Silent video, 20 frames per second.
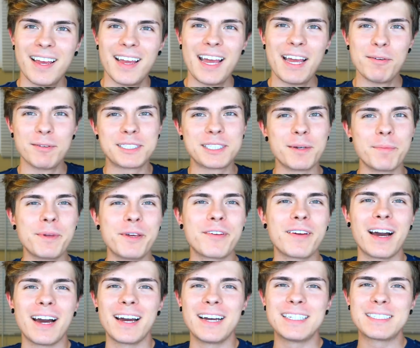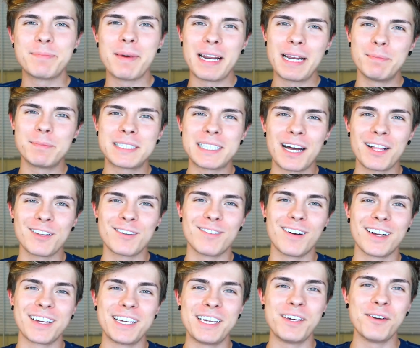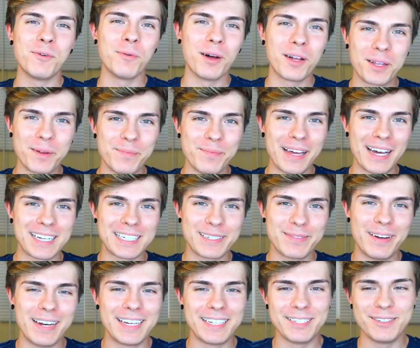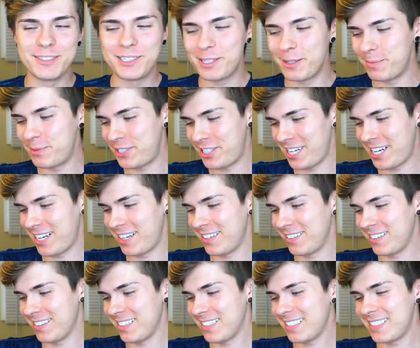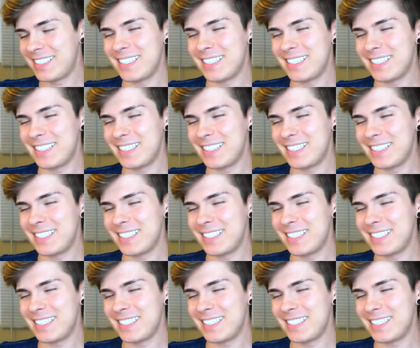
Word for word: Hey, what's up you guys? My name is Tyler Rugge. Welcome back to my YouTube channel.